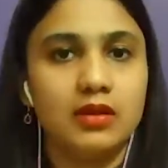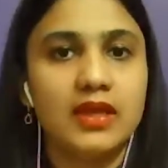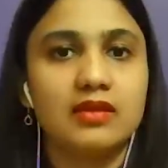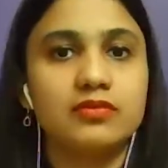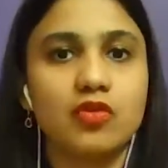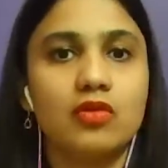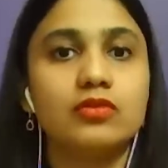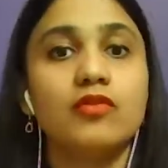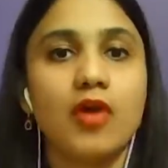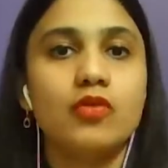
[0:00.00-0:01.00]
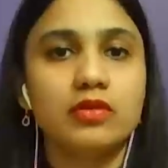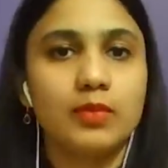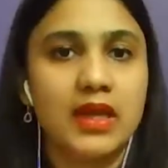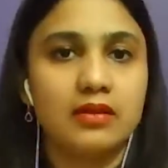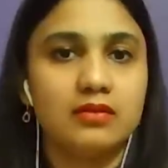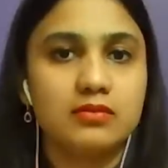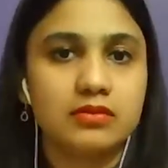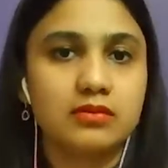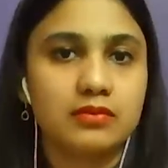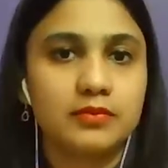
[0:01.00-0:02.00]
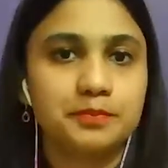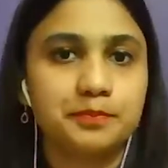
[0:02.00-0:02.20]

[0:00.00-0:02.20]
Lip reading: like astrology of outer planets.